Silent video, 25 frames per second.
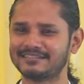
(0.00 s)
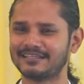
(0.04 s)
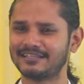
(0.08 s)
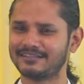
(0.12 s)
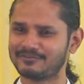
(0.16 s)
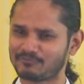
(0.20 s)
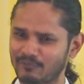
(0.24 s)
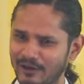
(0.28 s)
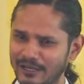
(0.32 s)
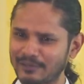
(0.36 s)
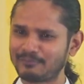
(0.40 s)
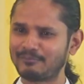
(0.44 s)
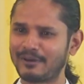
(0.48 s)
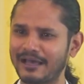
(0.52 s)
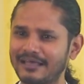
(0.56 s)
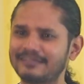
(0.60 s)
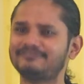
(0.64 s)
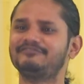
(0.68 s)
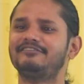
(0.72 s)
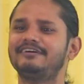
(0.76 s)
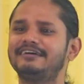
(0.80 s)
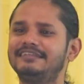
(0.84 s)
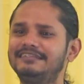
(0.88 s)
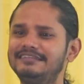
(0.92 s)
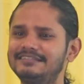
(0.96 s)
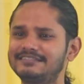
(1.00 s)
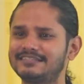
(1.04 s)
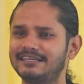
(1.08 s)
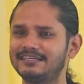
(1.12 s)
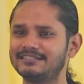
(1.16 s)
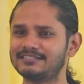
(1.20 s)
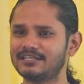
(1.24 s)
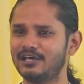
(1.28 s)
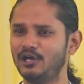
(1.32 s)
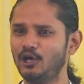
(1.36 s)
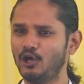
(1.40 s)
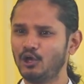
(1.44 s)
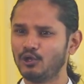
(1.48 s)
And one man finally
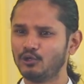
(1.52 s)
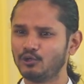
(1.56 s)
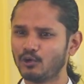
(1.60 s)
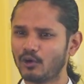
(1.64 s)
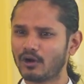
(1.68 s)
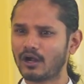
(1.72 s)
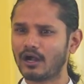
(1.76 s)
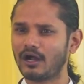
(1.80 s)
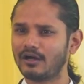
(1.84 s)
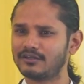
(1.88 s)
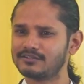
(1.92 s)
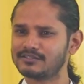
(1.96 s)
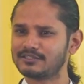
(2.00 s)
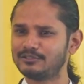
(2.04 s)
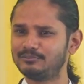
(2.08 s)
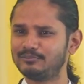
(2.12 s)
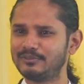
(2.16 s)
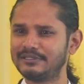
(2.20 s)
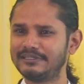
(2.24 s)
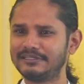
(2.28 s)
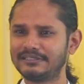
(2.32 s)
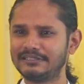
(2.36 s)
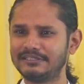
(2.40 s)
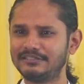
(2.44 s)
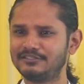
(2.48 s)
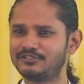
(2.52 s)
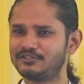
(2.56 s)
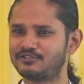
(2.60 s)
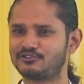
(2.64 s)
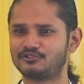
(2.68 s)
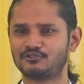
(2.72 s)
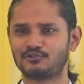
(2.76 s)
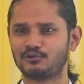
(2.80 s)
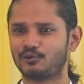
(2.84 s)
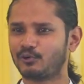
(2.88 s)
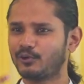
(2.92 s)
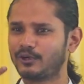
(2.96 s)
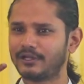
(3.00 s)
says, your car's completely
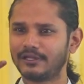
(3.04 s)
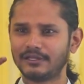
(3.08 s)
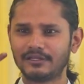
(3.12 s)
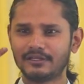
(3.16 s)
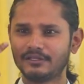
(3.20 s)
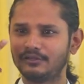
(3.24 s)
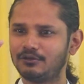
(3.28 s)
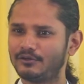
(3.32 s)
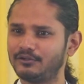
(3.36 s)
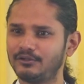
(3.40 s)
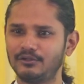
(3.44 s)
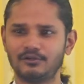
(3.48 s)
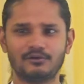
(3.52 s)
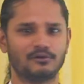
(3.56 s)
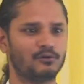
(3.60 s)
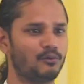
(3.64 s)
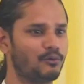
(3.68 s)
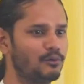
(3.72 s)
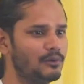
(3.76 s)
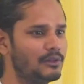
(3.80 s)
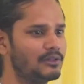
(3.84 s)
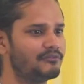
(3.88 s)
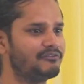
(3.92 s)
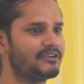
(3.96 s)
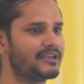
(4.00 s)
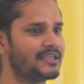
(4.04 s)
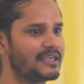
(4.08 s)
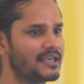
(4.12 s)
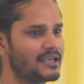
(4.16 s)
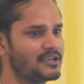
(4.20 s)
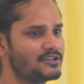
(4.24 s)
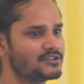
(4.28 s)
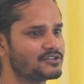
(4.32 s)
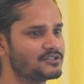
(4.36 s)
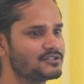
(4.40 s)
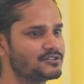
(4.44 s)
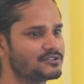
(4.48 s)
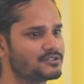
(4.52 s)
destroyed and your, you know, whole
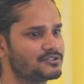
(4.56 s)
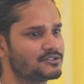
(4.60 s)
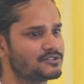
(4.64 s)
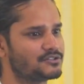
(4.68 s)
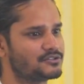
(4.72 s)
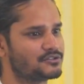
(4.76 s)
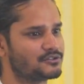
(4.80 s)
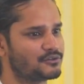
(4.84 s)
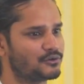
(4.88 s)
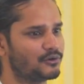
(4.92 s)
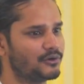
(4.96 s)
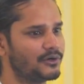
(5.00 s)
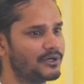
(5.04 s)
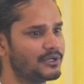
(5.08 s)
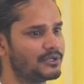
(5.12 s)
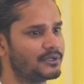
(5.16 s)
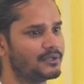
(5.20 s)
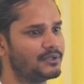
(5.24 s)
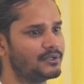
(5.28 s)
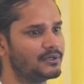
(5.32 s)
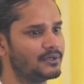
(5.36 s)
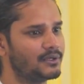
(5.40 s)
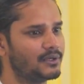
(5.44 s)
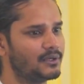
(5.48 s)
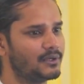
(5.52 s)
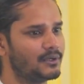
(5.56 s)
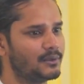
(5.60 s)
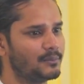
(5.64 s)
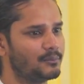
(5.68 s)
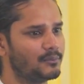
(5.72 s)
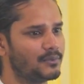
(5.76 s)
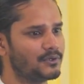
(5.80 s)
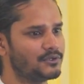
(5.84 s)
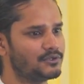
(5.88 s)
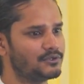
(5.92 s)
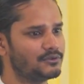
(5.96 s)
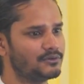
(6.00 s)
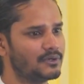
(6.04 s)
vacation's destroyed.
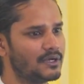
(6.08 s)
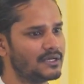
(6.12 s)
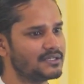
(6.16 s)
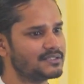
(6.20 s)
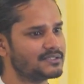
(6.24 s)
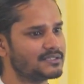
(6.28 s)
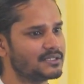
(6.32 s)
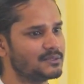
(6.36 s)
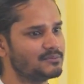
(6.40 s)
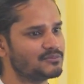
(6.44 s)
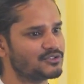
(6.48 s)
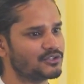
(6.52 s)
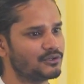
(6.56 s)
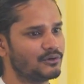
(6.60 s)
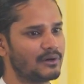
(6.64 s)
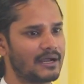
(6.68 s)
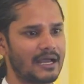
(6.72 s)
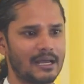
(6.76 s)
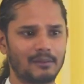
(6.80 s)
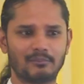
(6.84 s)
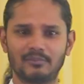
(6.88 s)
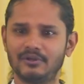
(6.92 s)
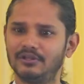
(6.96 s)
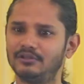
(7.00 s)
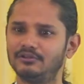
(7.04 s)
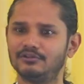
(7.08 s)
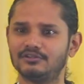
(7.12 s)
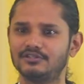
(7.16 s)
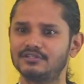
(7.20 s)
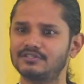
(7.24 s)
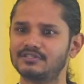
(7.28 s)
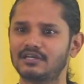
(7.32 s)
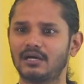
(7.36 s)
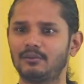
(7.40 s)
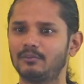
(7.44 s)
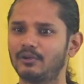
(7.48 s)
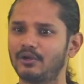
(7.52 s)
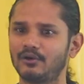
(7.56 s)
But you guys seem so happy and you're
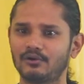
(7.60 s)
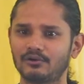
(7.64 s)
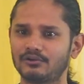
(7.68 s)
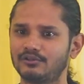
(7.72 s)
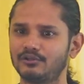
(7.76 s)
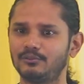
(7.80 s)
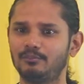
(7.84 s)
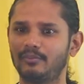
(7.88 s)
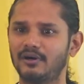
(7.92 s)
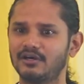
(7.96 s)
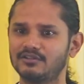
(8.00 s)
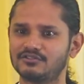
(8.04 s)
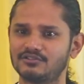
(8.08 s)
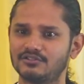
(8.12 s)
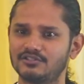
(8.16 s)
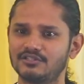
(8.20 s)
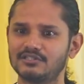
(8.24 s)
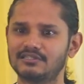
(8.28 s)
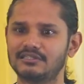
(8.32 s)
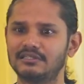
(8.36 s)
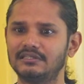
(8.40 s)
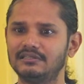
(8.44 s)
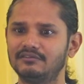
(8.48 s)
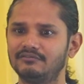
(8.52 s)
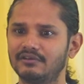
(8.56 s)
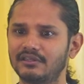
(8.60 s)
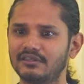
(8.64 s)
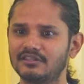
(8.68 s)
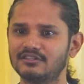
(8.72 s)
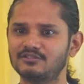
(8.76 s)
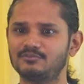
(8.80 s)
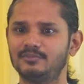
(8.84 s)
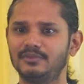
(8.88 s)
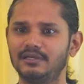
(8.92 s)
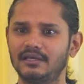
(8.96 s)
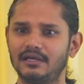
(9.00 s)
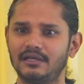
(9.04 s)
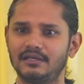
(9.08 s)
just coming out of the bus, you're just leaving this
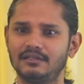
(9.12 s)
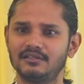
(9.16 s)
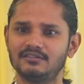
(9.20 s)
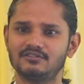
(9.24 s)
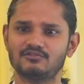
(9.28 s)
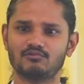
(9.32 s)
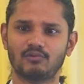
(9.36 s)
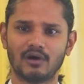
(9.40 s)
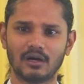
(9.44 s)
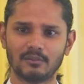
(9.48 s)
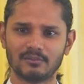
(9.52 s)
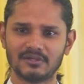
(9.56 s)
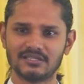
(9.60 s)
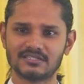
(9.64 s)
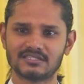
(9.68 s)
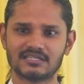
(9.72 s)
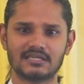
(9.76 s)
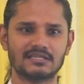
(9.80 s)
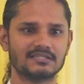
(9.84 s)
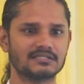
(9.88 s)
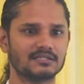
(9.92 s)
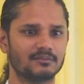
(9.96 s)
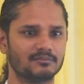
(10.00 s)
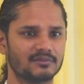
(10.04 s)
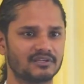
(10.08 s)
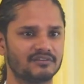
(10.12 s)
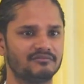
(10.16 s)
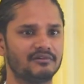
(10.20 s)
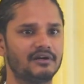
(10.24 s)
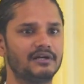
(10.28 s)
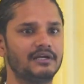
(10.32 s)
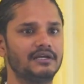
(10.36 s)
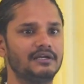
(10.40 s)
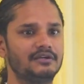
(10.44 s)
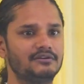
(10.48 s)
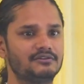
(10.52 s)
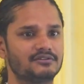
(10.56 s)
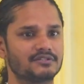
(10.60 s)
behind. And Swami says something
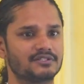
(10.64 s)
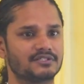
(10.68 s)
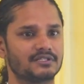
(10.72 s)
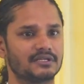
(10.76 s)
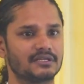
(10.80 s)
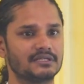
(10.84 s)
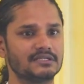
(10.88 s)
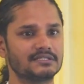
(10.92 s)
very interesting.